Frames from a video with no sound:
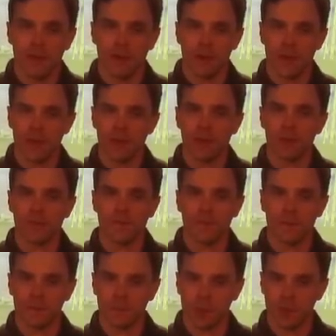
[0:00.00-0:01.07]
okay, you're going to
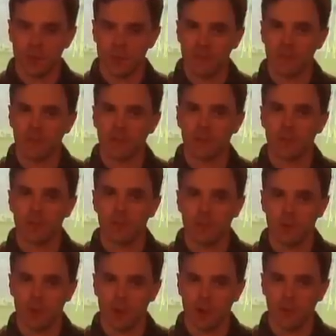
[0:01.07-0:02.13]
feel probably even a little bit
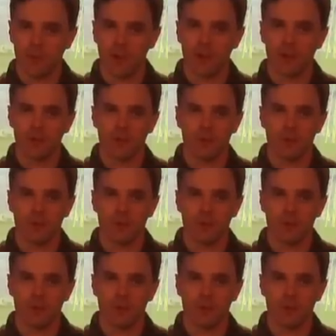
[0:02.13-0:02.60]
more out there.